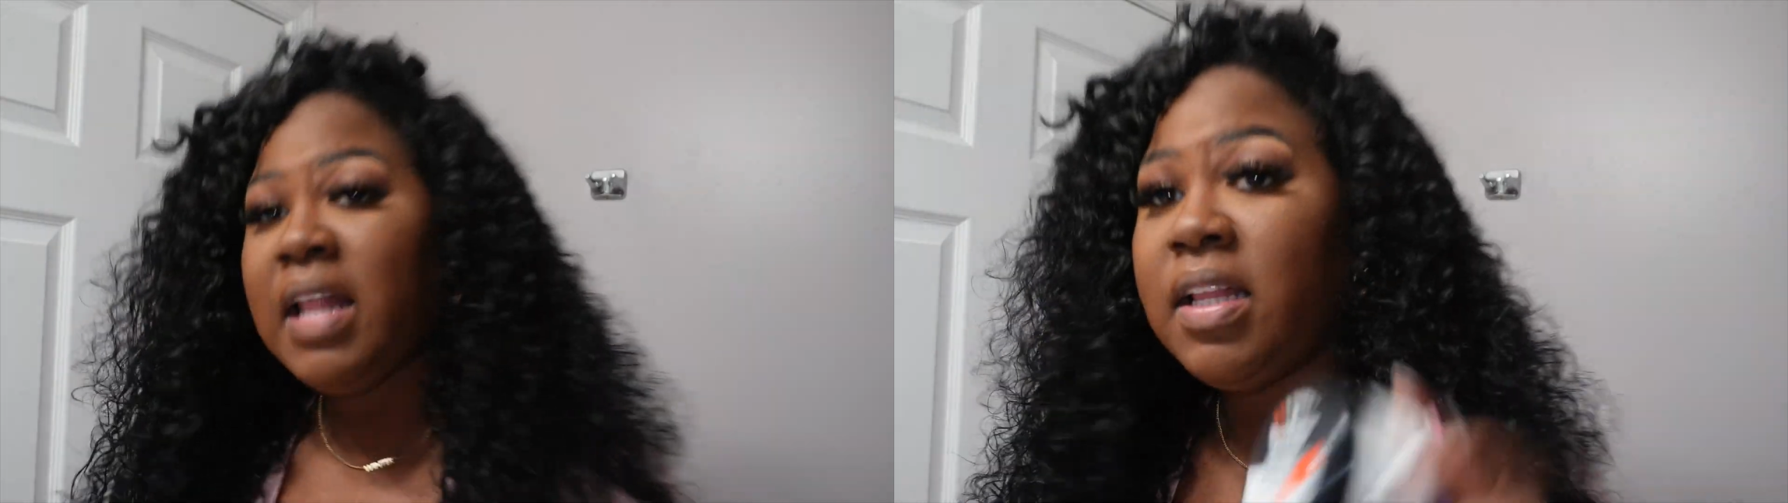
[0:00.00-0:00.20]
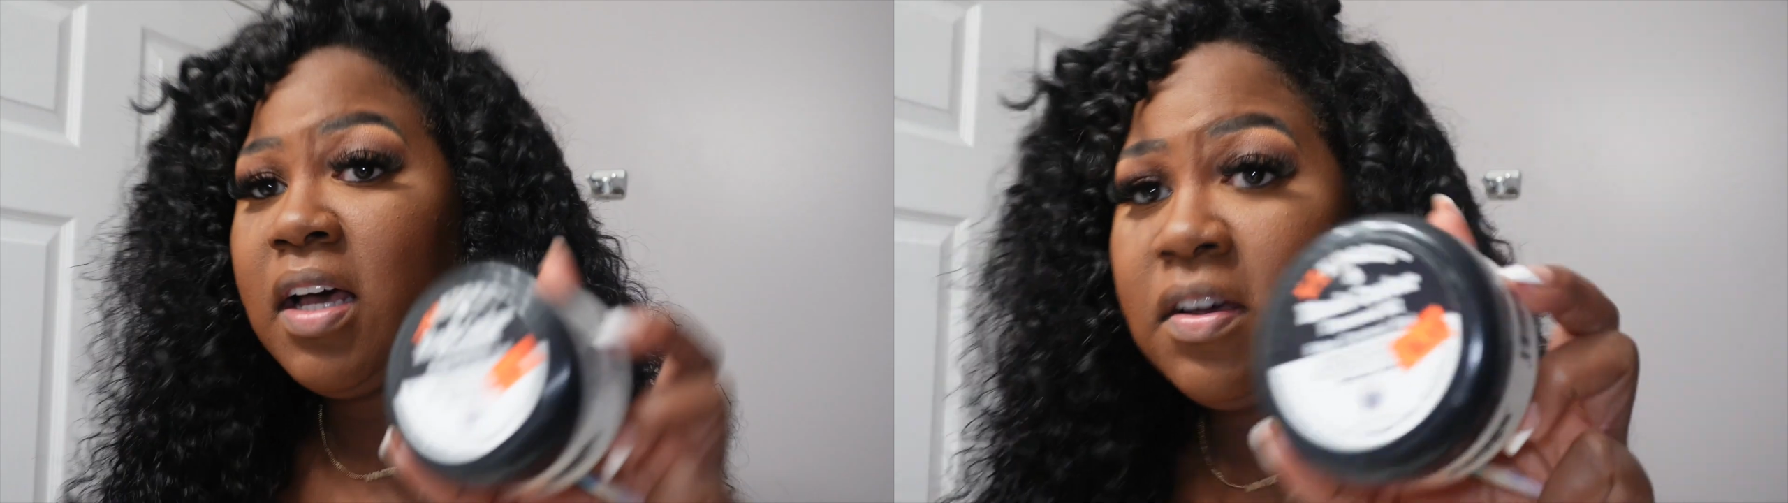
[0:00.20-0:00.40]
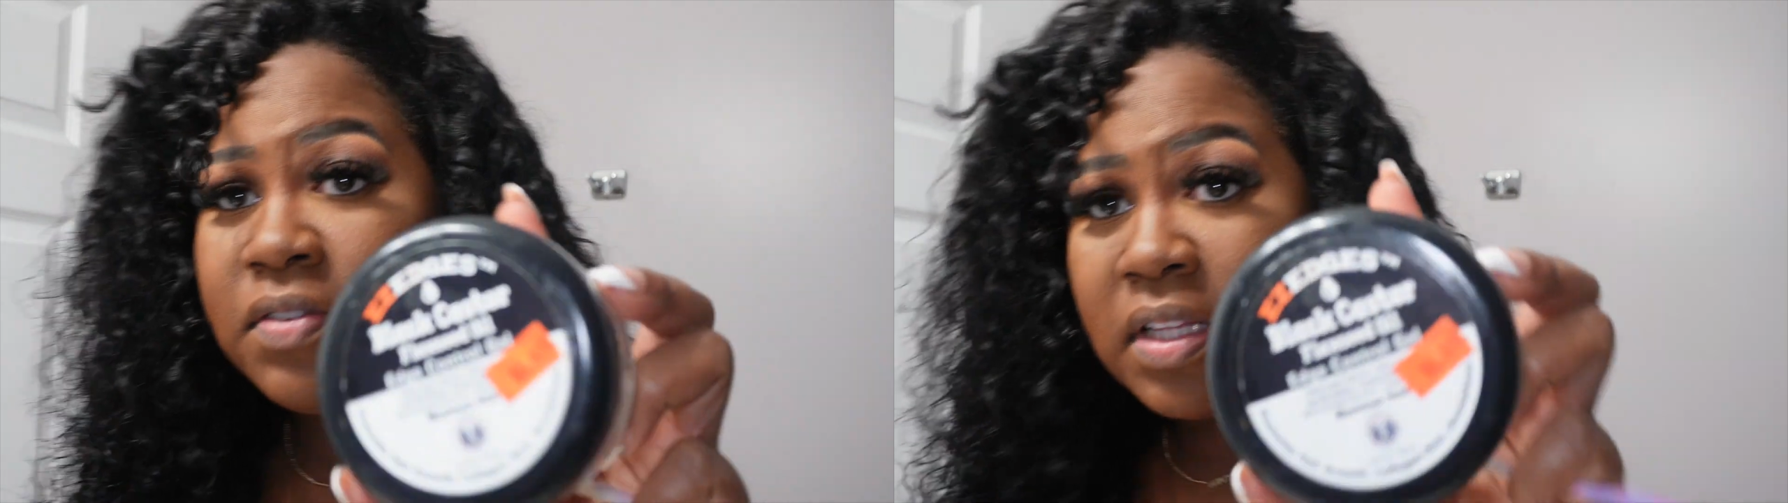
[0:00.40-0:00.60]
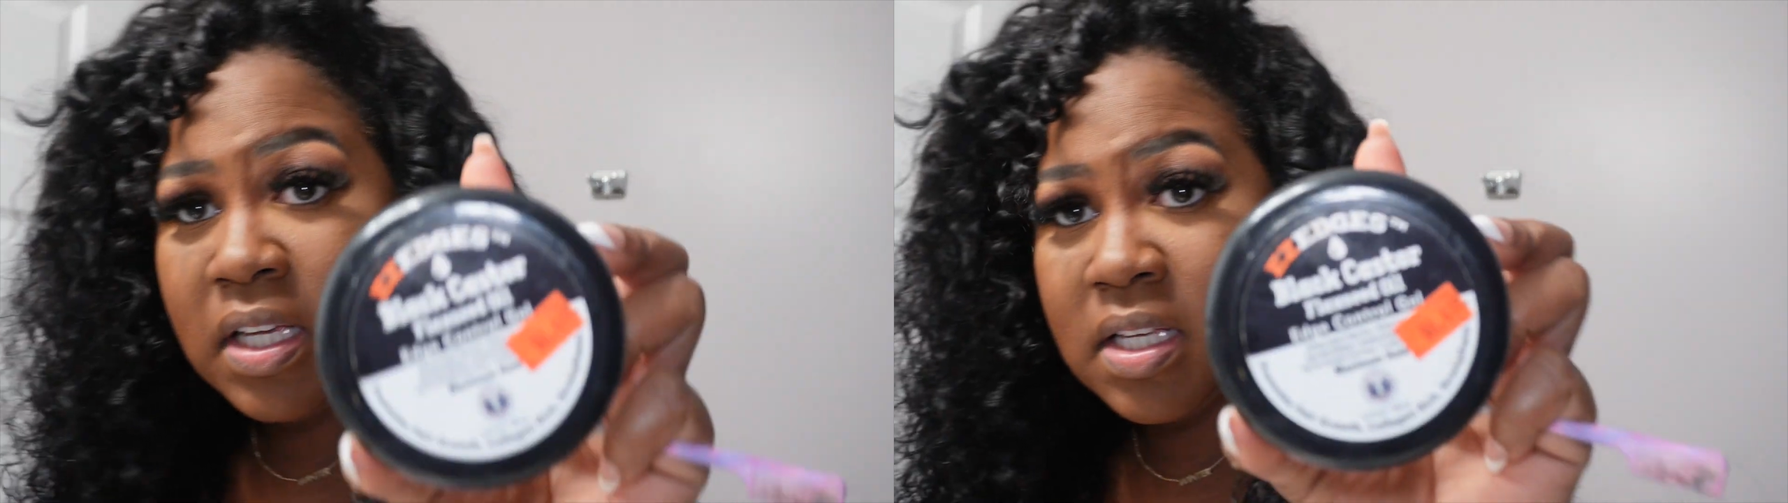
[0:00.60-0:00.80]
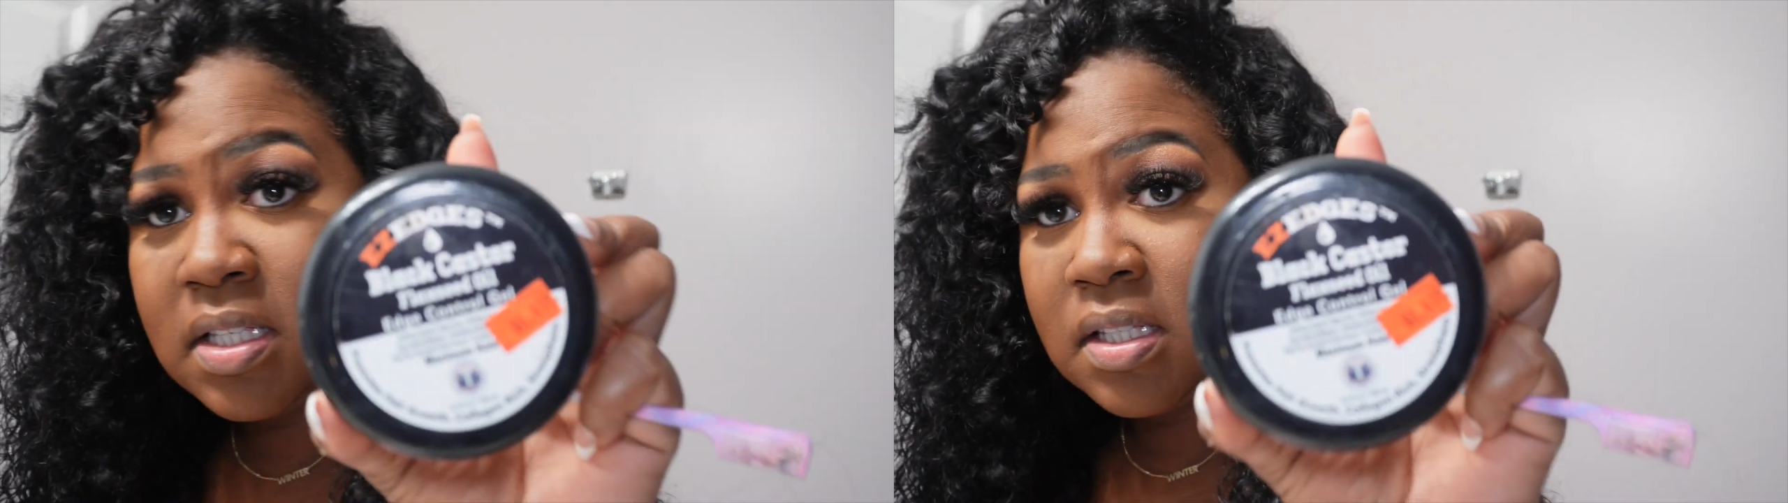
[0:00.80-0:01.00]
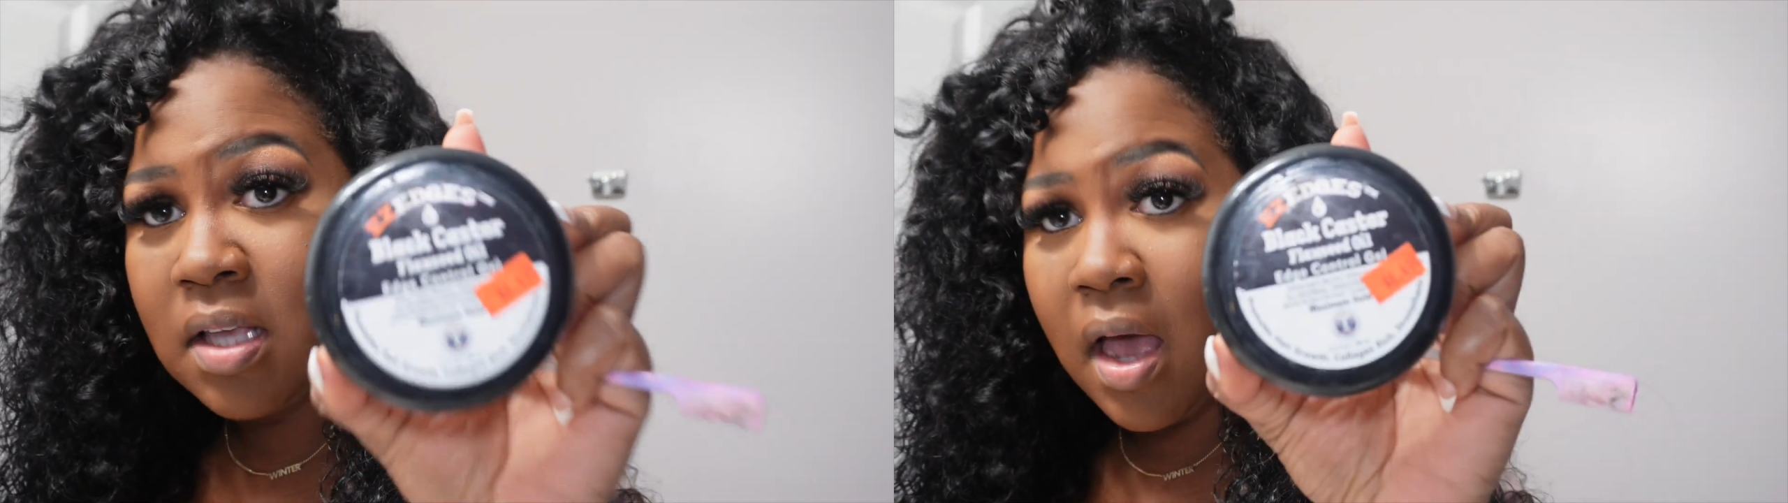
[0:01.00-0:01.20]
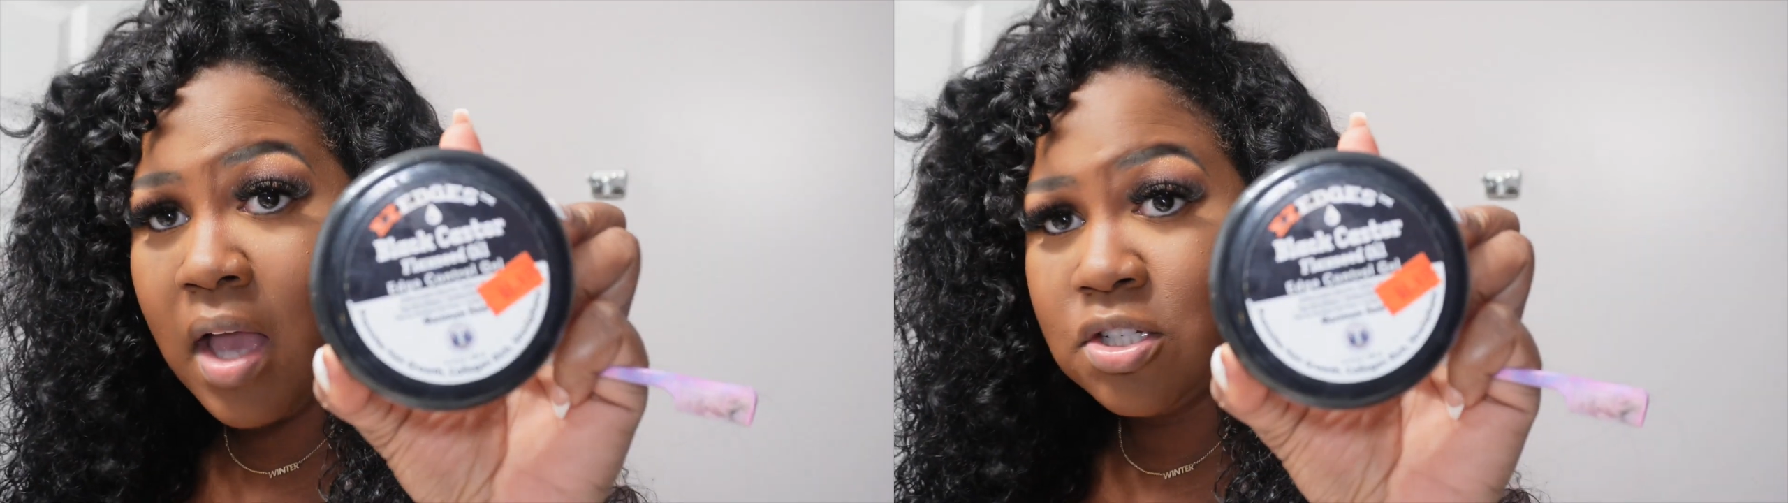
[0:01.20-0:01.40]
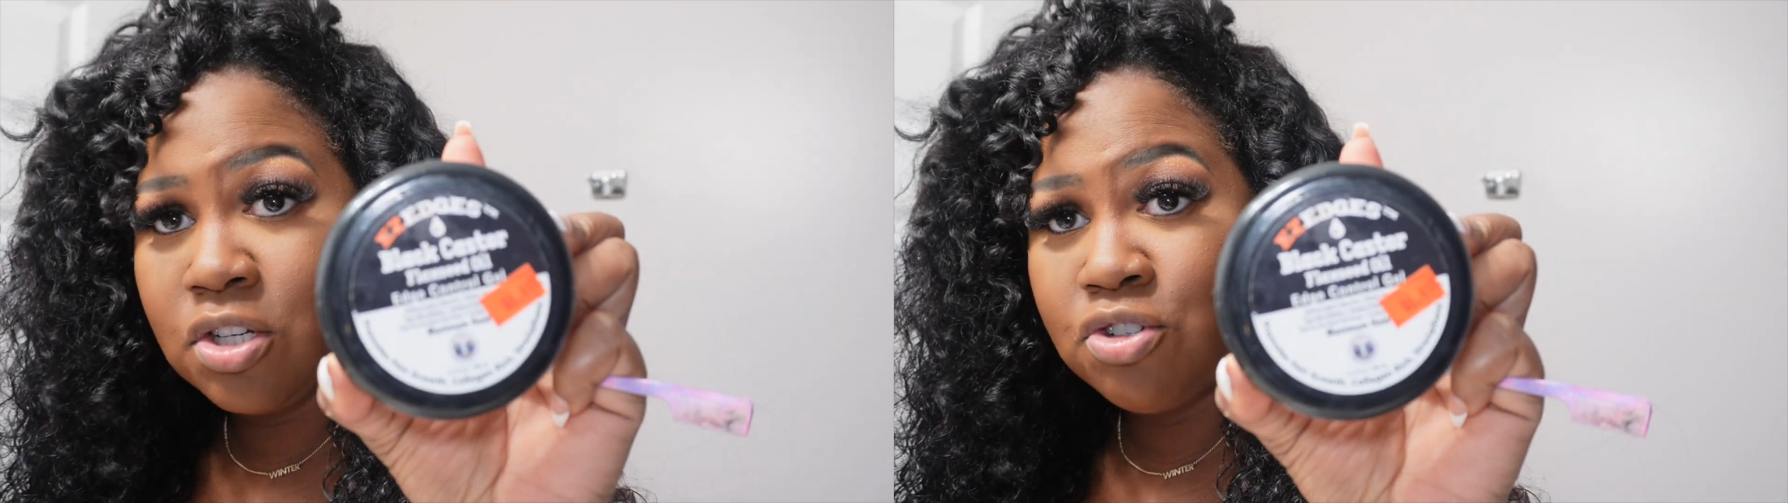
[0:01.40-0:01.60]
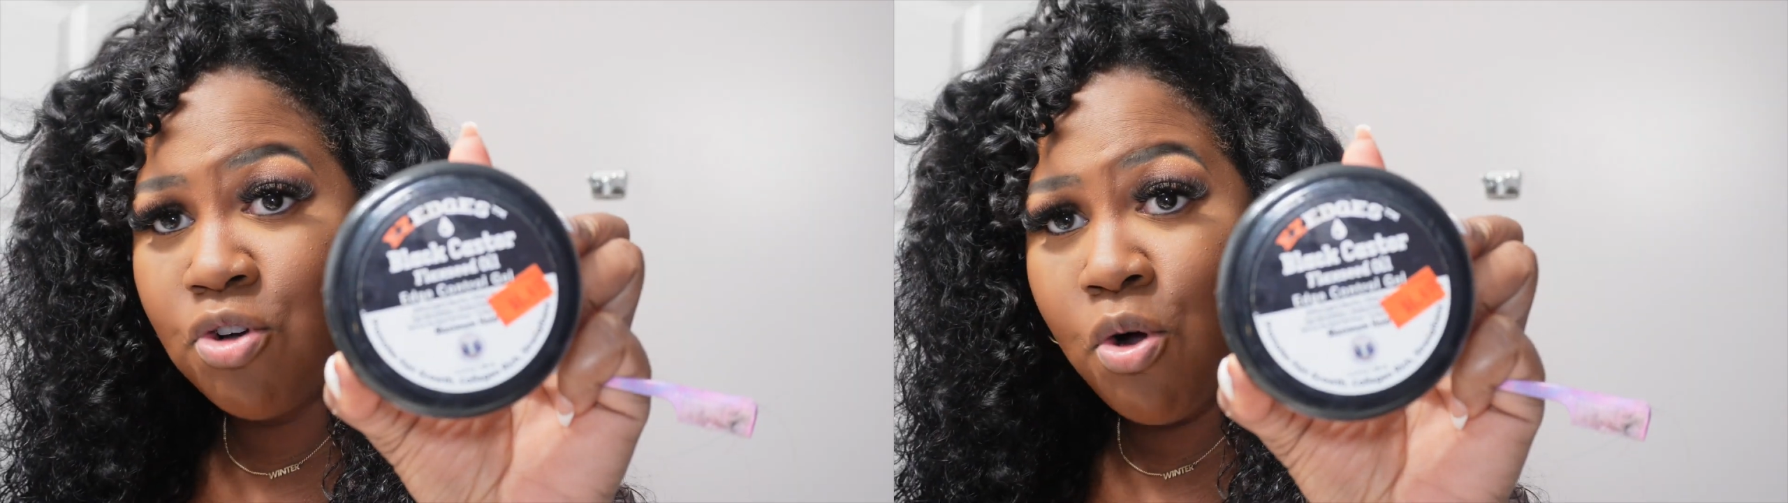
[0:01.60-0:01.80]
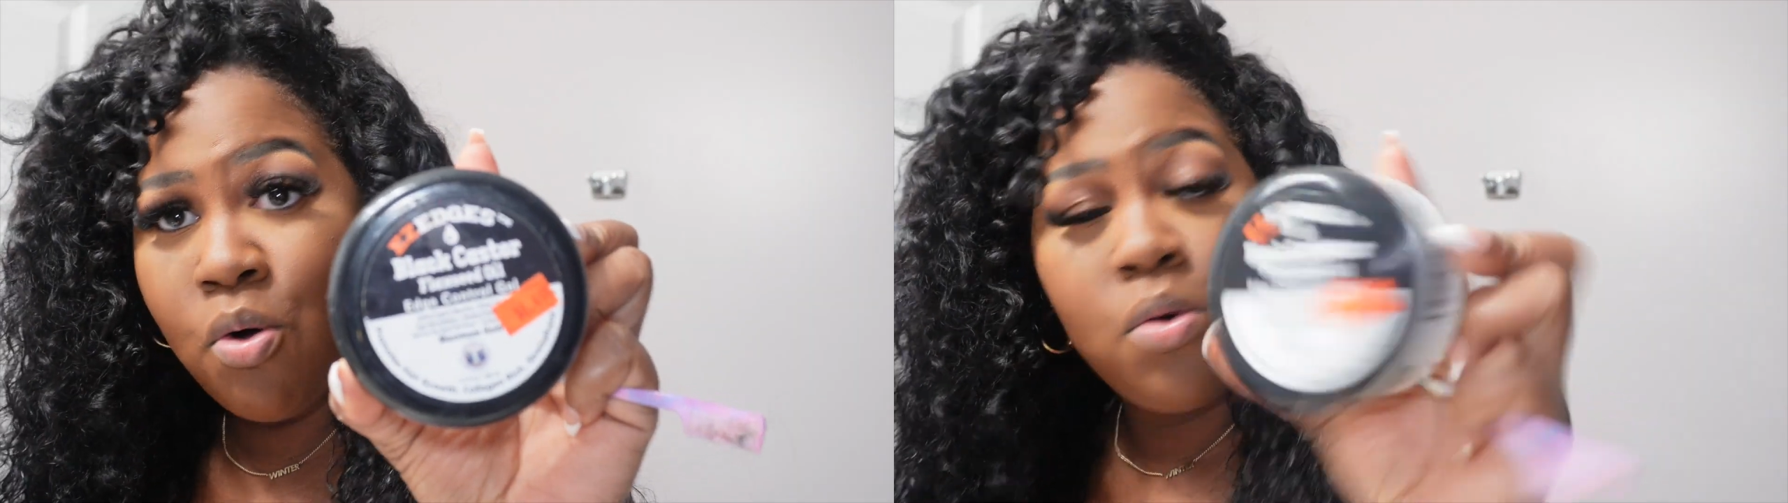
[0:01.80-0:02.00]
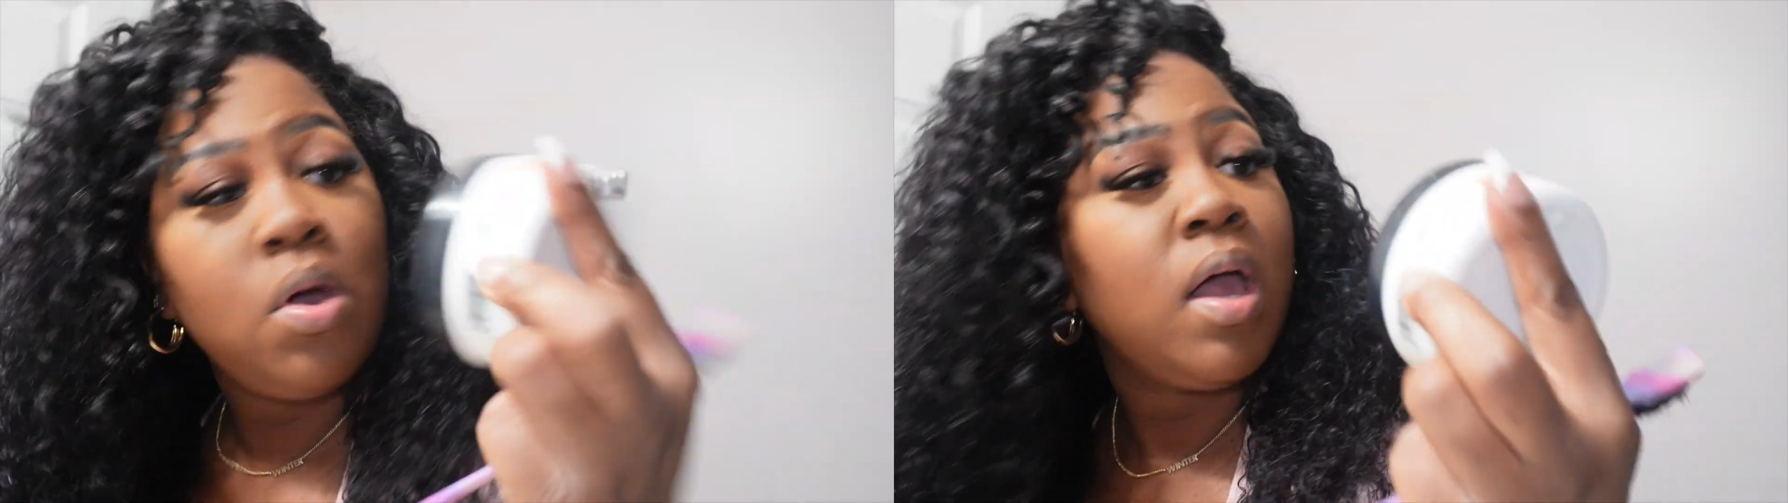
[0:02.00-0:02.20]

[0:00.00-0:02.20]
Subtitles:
love this edge control.